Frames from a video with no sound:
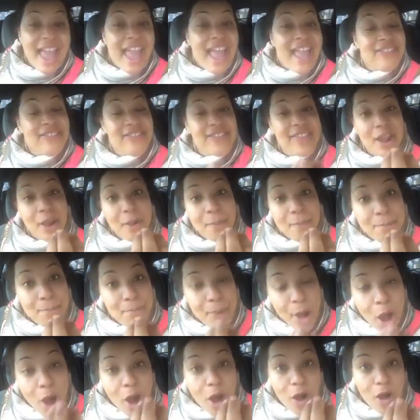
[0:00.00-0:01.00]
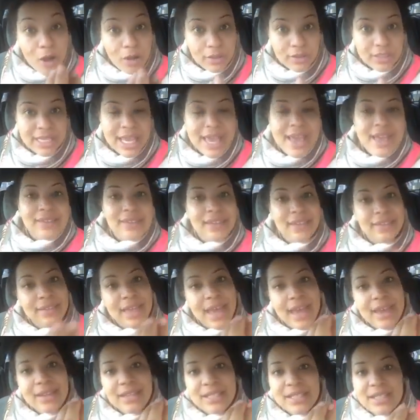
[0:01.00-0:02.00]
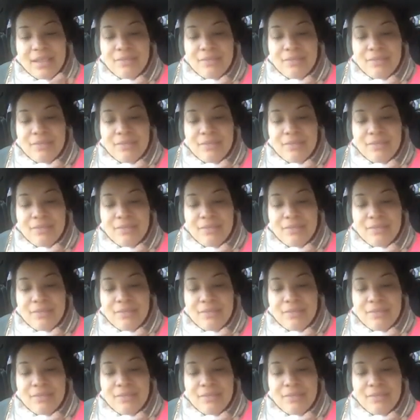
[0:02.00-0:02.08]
and their balls that that is